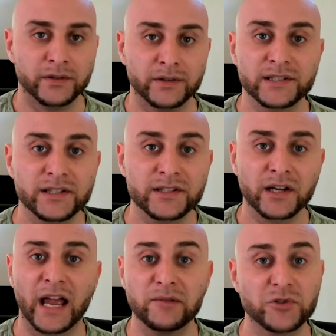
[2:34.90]
this is a
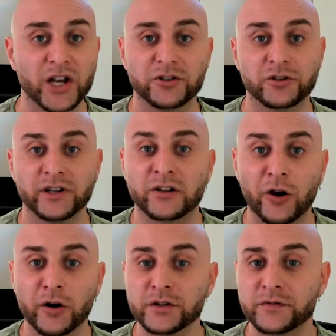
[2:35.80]
game changer. It
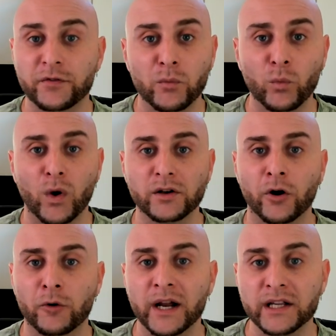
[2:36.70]
learns from what
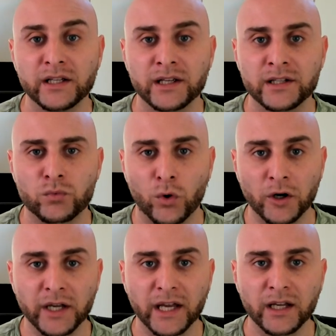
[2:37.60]
already is
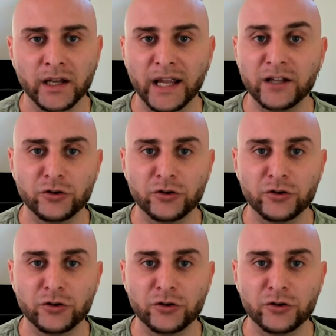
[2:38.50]
working in your